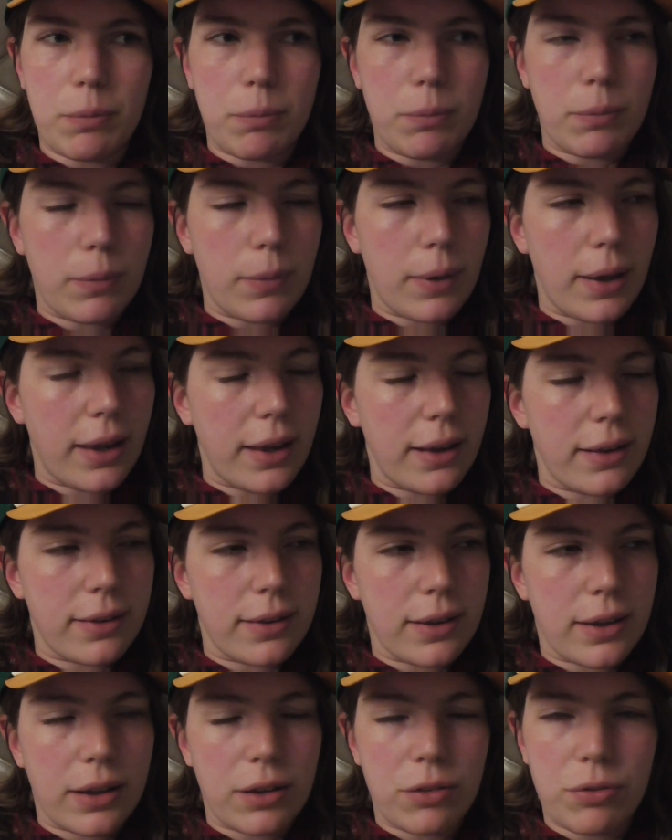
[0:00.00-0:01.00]

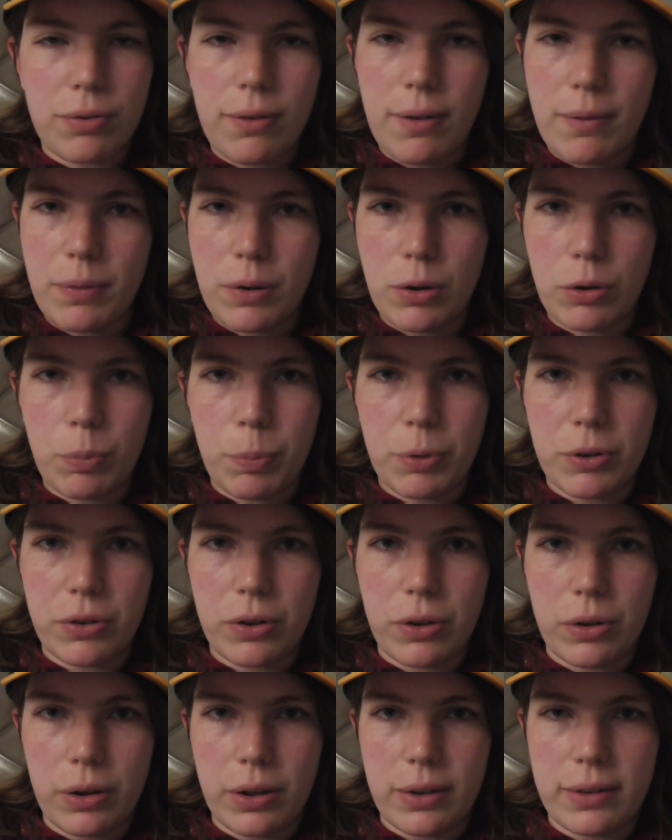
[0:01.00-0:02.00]
amazing travel
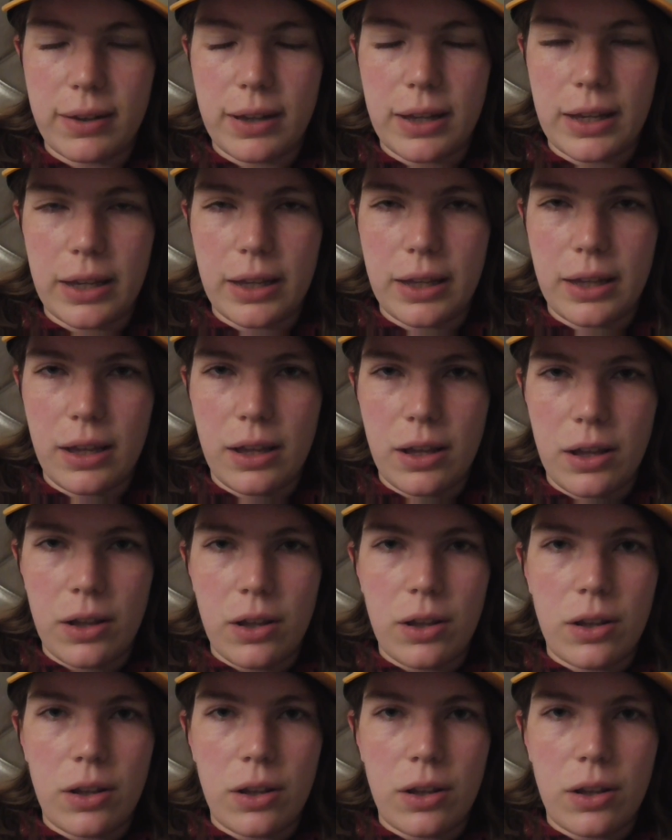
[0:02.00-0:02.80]
opportunity,